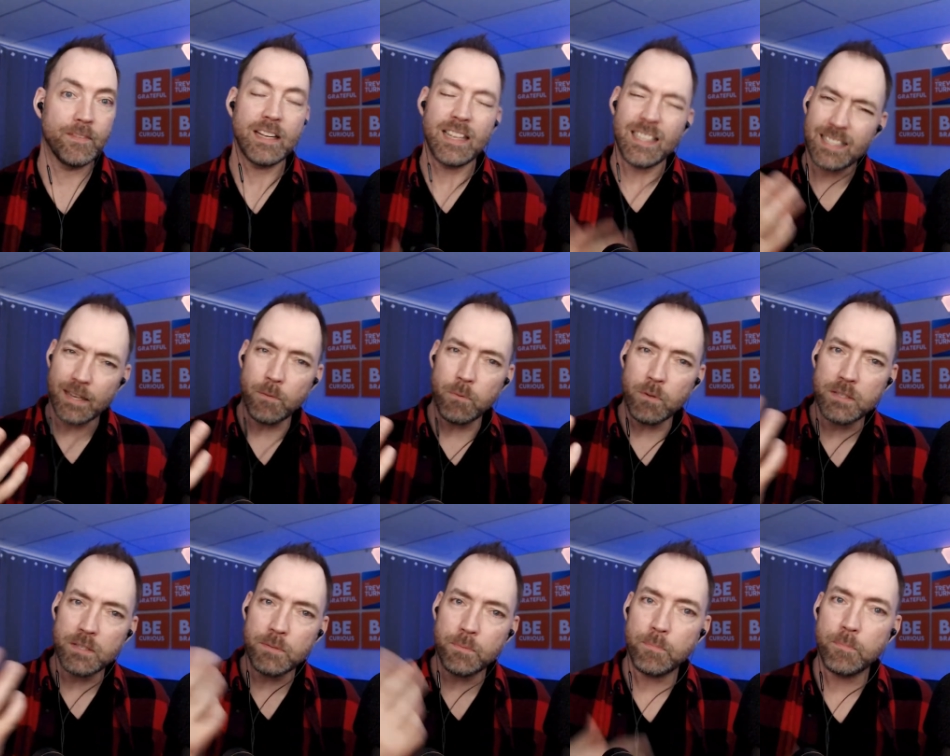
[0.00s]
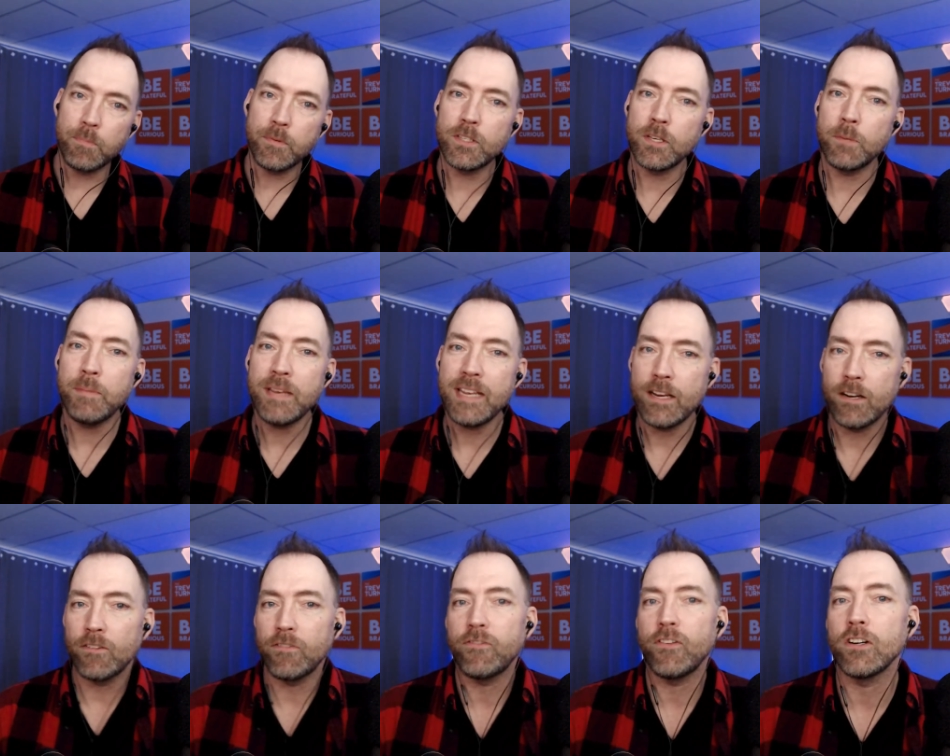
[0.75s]
Because it was to be
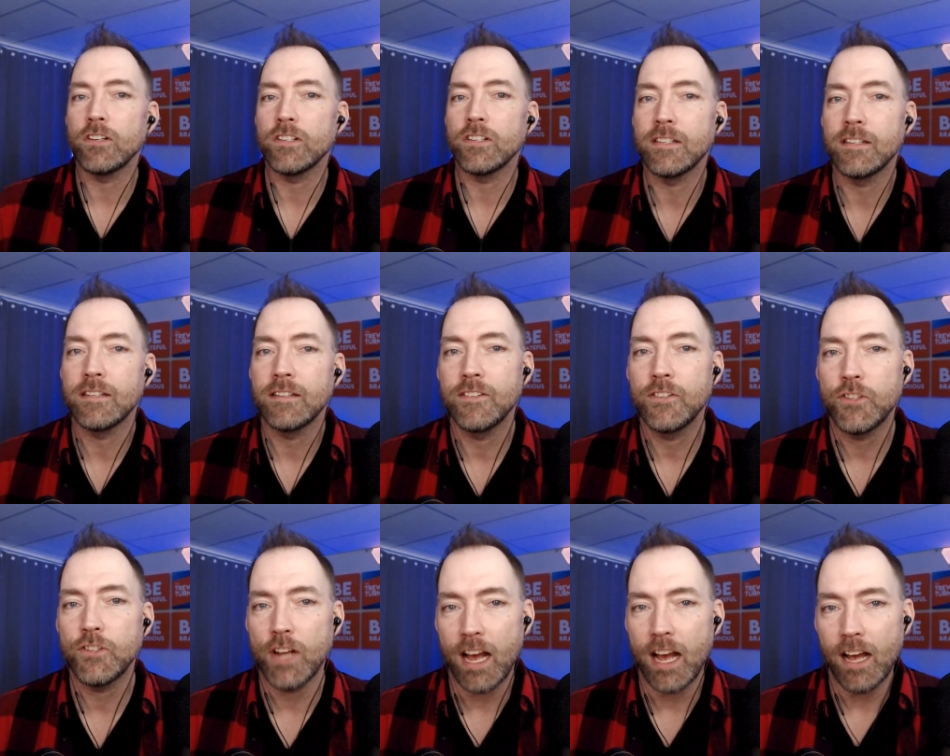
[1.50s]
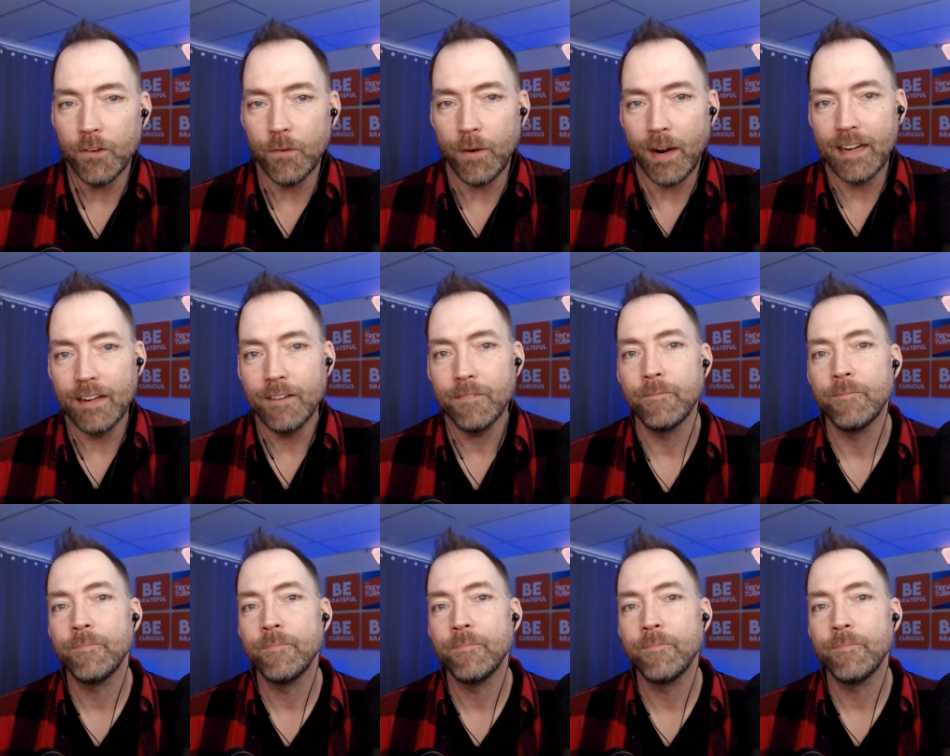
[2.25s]
your first child, right?